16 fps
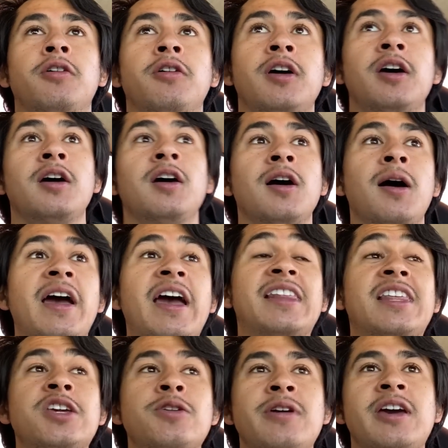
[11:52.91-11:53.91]
And
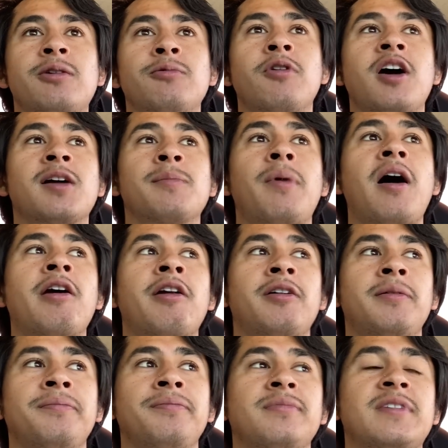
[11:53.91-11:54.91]
then you hit rock
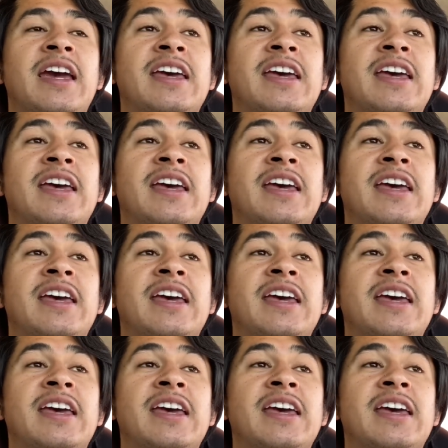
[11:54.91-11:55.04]
bottom,